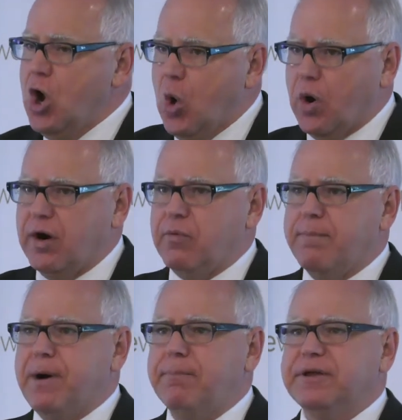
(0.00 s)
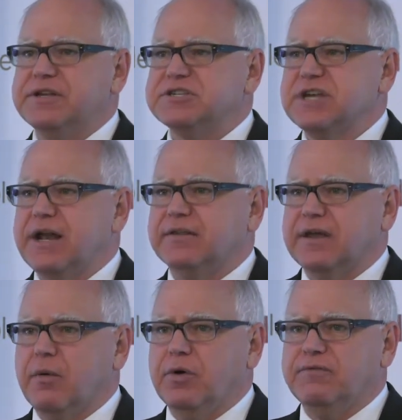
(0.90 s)
or a Republican Senate
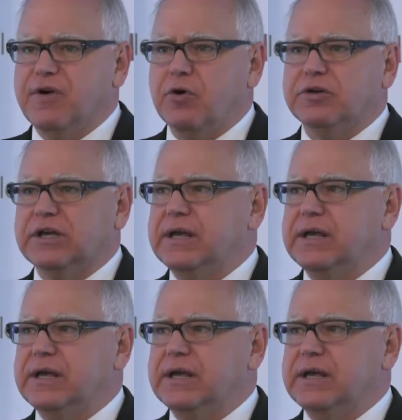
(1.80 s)
that would vote to